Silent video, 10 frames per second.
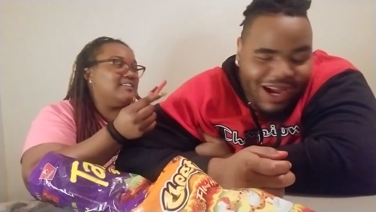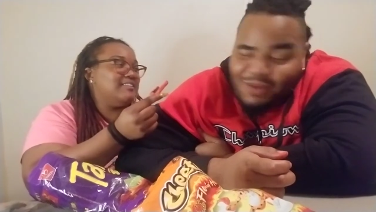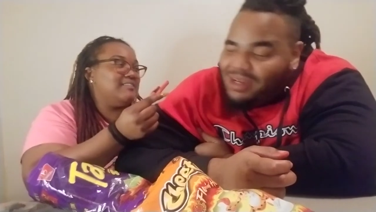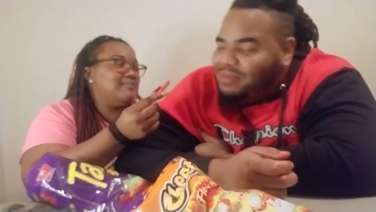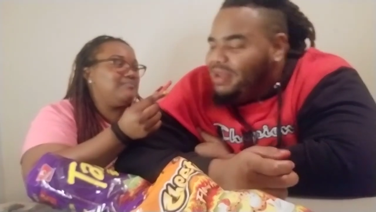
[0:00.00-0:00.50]
Speaker 1: I want the
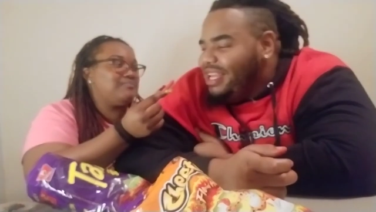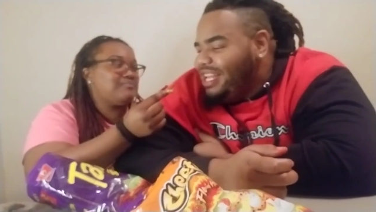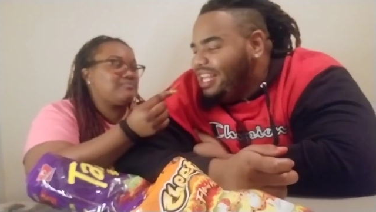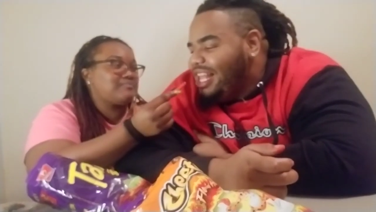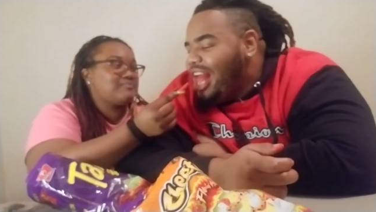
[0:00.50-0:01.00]
pain.
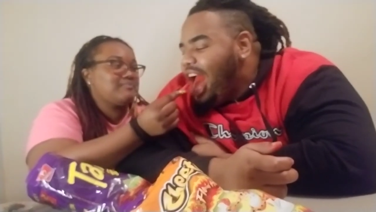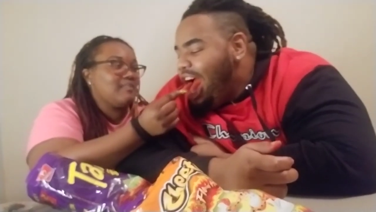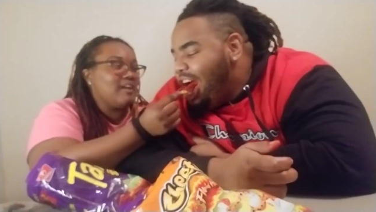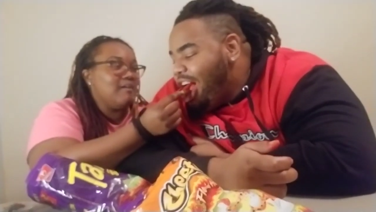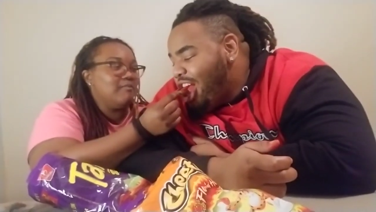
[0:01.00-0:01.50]

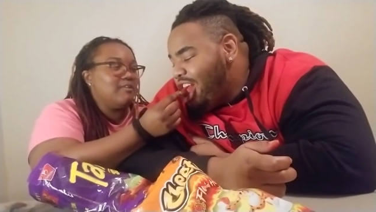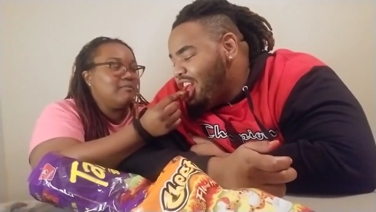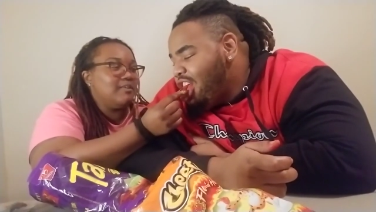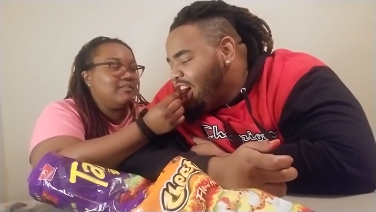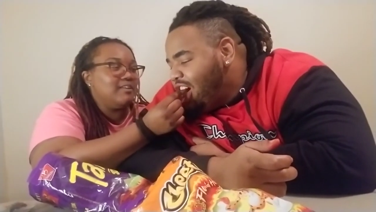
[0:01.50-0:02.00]
I'm rub it
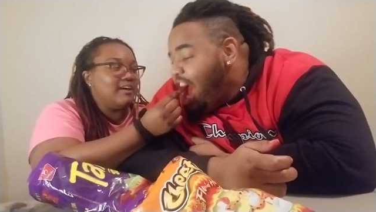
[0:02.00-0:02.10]
on there.